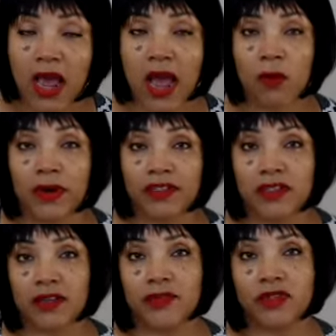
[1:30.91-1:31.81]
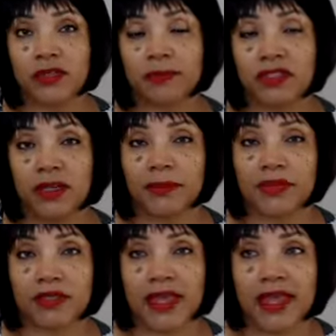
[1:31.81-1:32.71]
I wanted to give you some
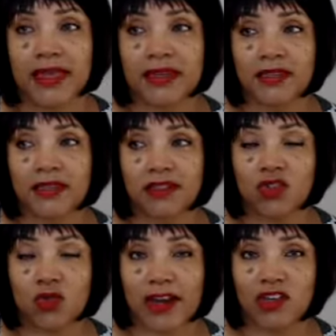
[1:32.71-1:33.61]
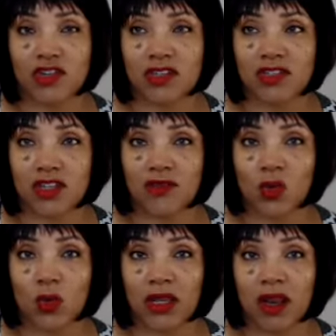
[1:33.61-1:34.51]
tips and strategies, if
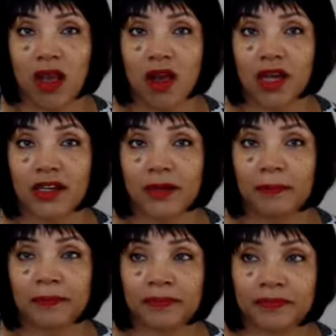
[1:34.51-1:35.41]
you will, on